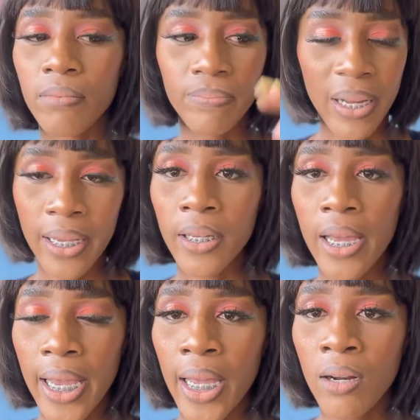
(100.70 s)
like
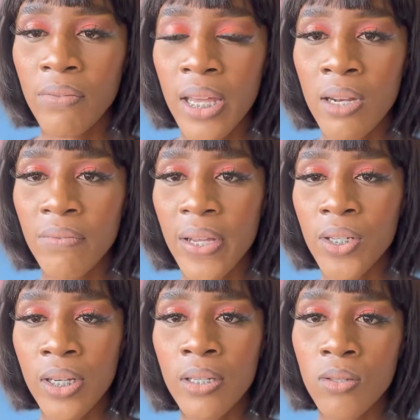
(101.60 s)
ahead of the
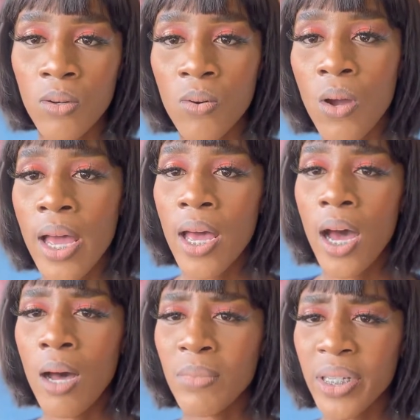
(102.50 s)
innovation. So
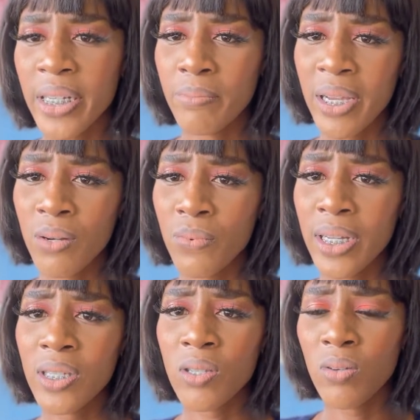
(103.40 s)
machine made
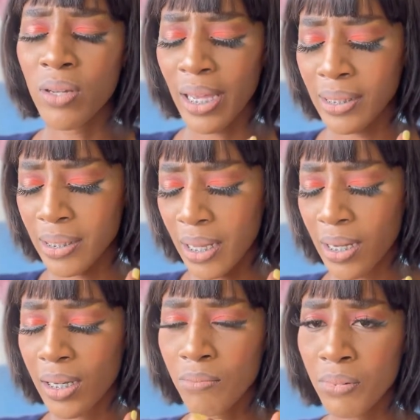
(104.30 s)
wigs look
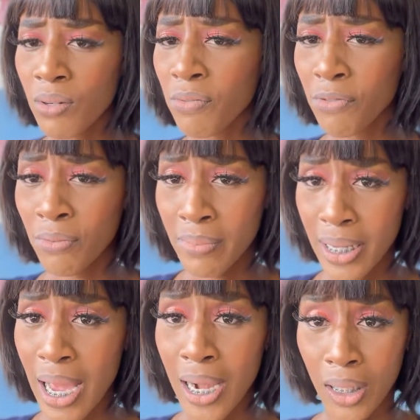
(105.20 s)
aesthetically beautiful for
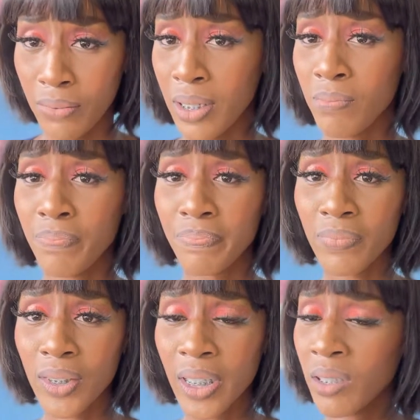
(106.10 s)
me. I love them.
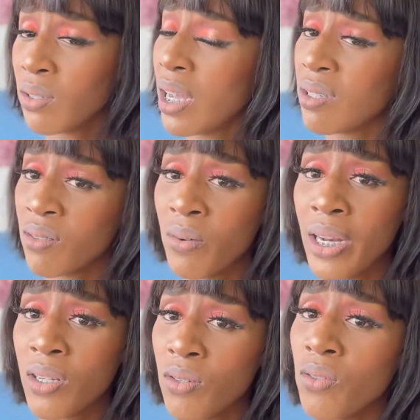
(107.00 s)
Okay, you guys know when
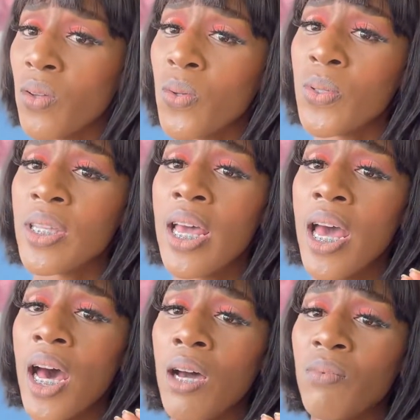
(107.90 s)
I do those
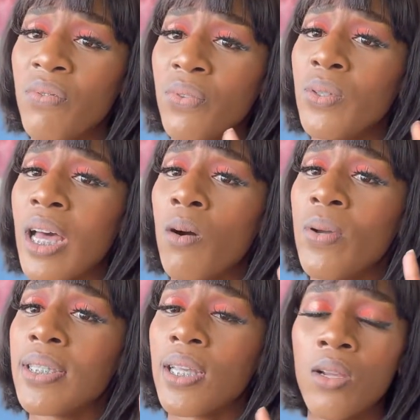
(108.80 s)
reviews, I
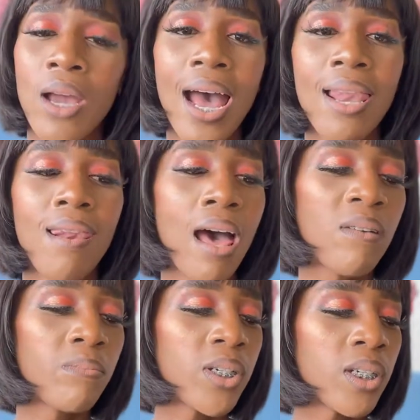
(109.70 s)
always tell you I
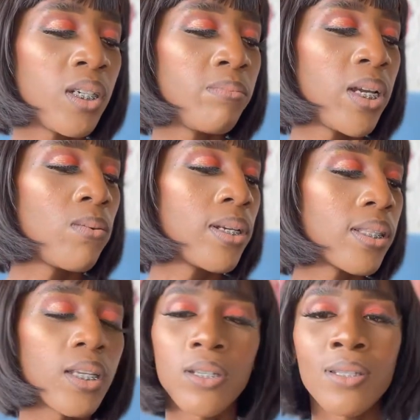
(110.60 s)
love machine made wigs.
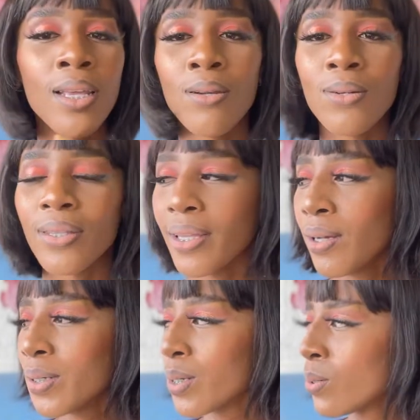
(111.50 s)
They
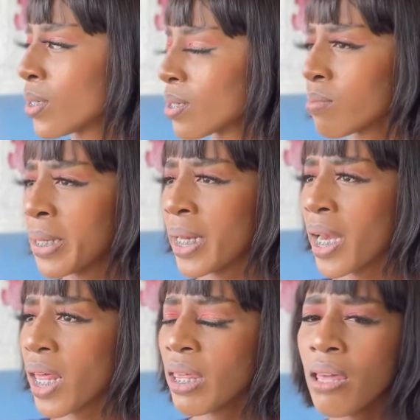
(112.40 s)
look gorgeous, man. And
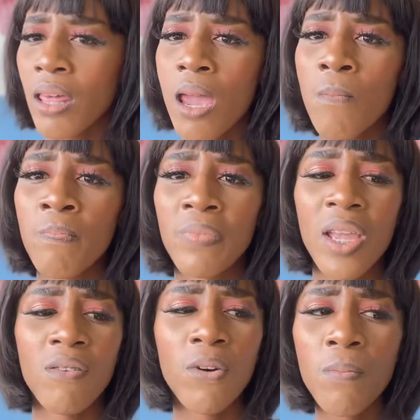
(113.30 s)
I think
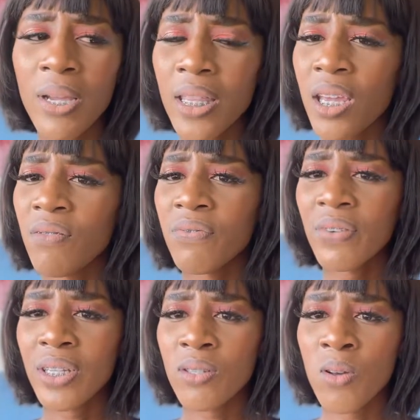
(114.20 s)
they
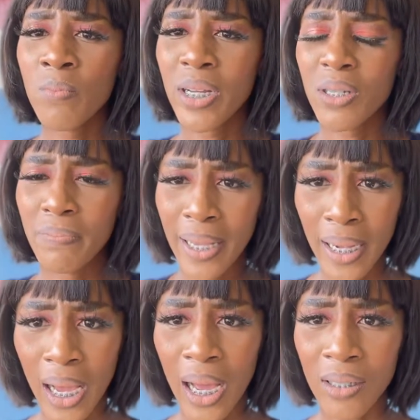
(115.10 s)
fit so much
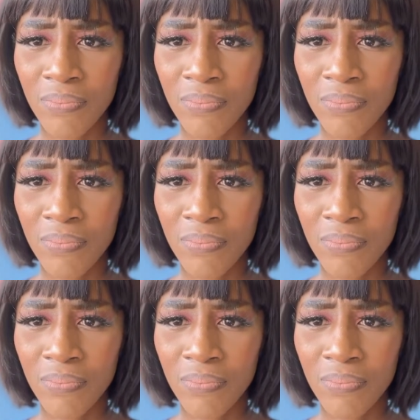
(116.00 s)
better,